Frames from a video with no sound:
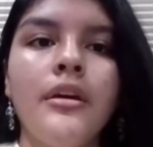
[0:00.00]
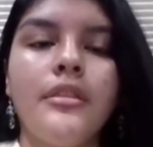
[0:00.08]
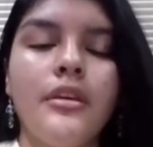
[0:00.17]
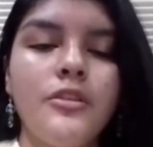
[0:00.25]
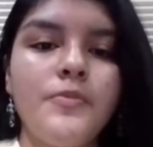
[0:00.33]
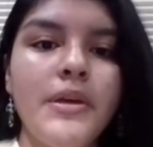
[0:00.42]

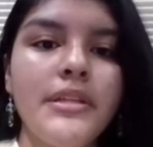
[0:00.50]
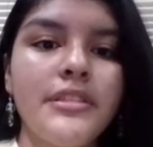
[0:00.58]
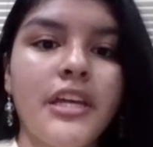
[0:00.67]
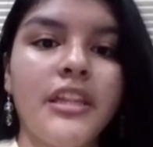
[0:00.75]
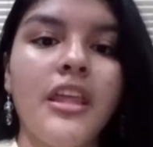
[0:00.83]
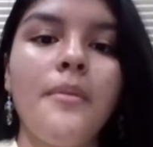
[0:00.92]
This means
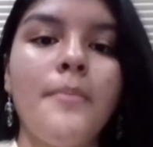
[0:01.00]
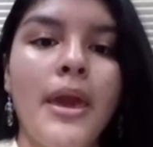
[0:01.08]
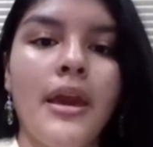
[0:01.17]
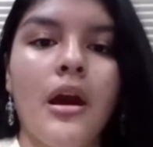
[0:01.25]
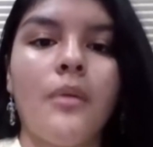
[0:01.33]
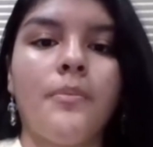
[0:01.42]
that they
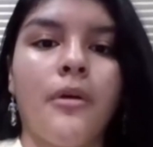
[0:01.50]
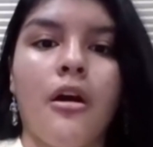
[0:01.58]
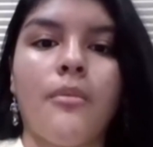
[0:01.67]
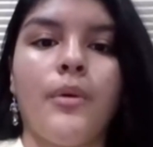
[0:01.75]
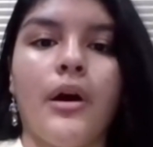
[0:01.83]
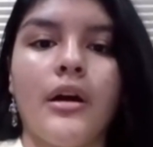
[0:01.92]
make up
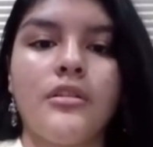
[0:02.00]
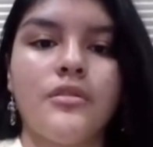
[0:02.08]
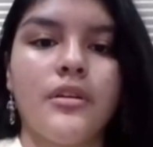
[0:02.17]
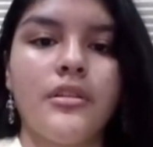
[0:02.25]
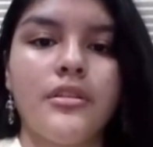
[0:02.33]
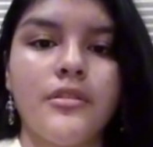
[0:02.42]

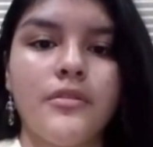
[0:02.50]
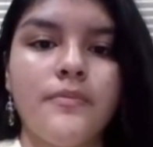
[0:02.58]
carbohydrates.